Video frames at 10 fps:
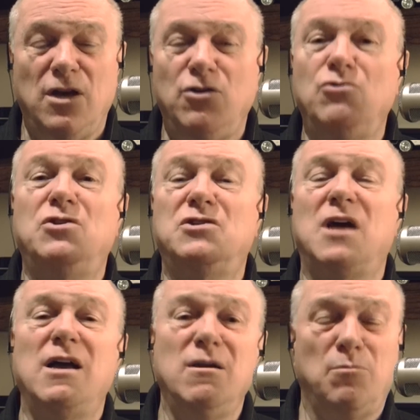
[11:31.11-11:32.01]
You
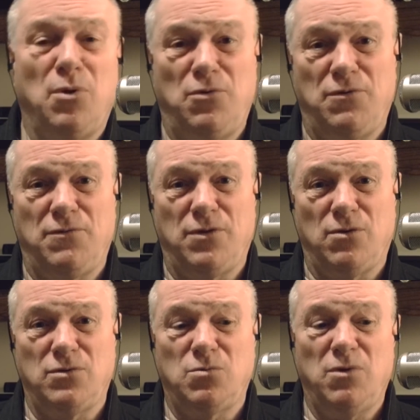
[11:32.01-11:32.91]
desire both of
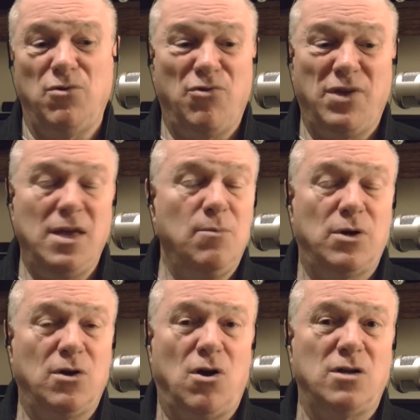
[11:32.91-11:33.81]
those, whether you're thinking
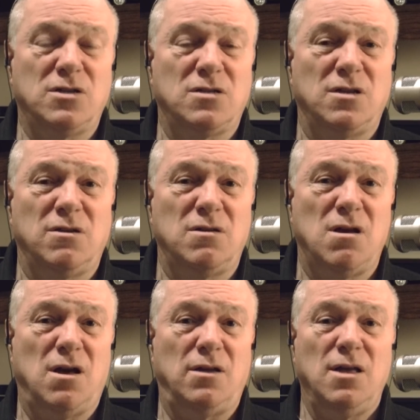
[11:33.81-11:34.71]
about it consciously or
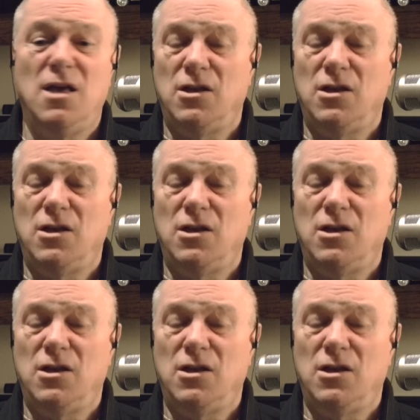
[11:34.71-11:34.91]
not.